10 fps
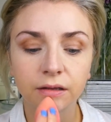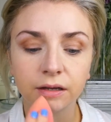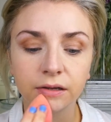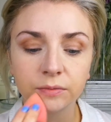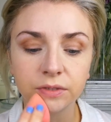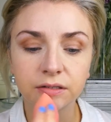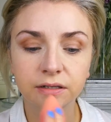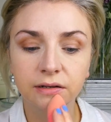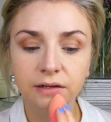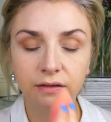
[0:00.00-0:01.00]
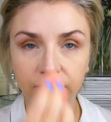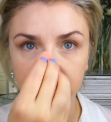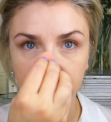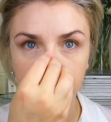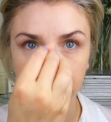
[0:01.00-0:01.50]
And I'm just going to leave
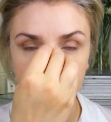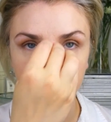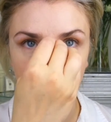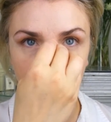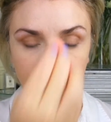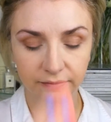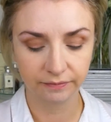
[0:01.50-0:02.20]
this just to sit.